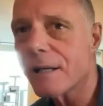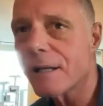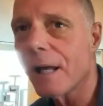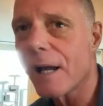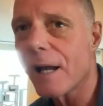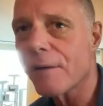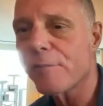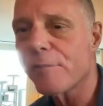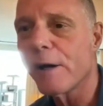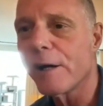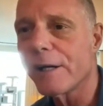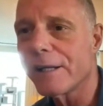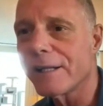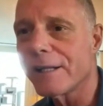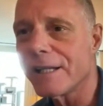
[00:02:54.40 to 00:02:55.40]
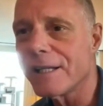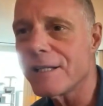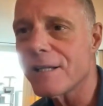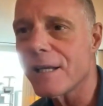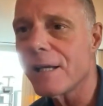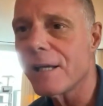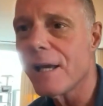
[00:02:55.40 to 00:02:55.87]
a lot of fun and
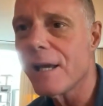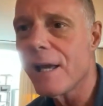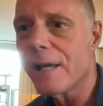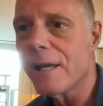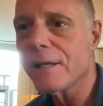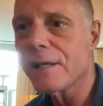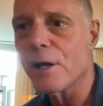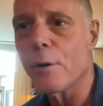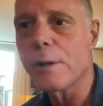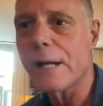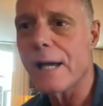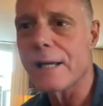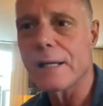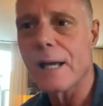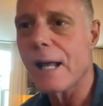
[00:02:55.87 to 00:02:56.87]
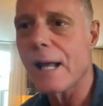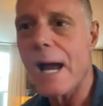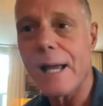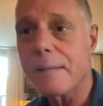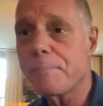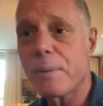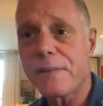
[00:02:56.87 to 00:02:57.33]
easy, and
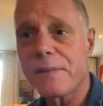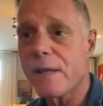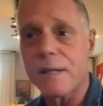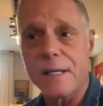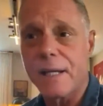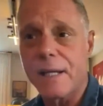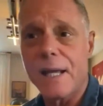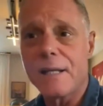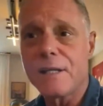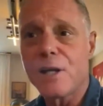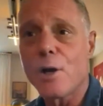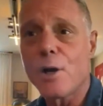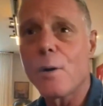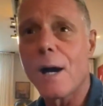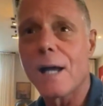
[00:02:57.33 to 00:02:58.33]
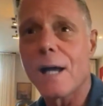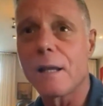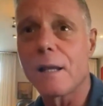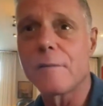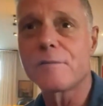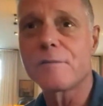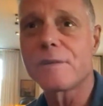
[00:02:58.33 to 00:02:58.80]
I but then again,
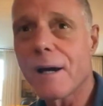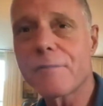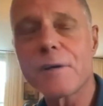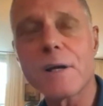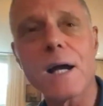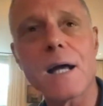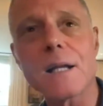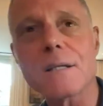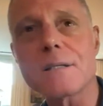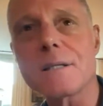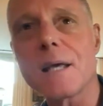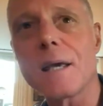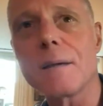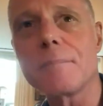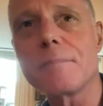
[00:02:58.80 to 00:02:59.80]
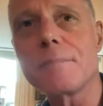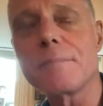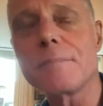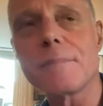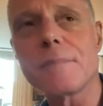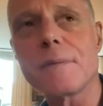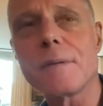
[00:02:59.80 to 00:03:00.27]
I forgot his
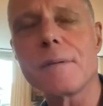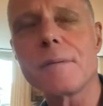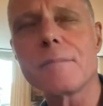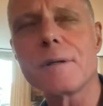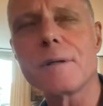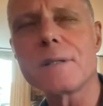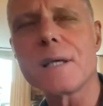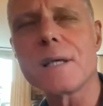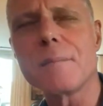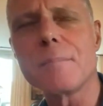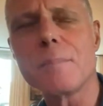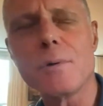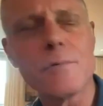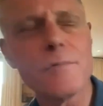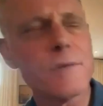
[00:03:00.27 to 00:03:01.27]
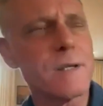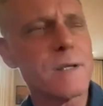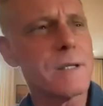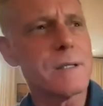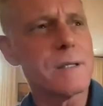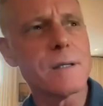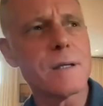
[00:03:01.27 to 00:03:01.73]
name, what in the
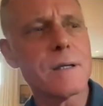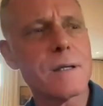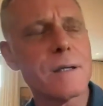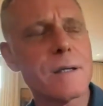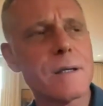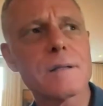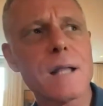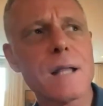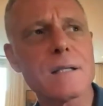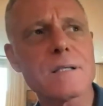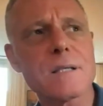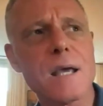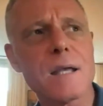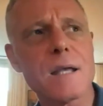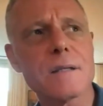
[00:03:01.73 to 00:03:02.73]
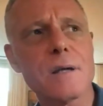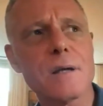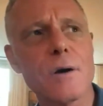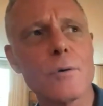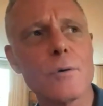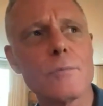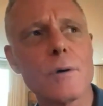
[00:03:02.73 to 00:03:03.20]
movie, like
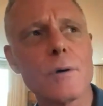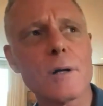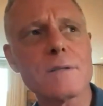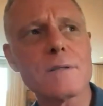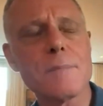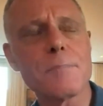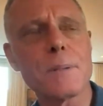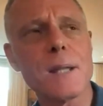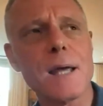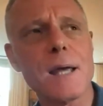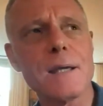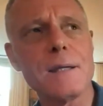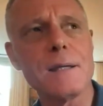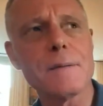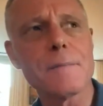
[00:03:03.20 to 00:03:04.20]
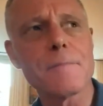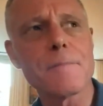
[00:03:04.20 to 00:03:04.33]
Santo, what does he play?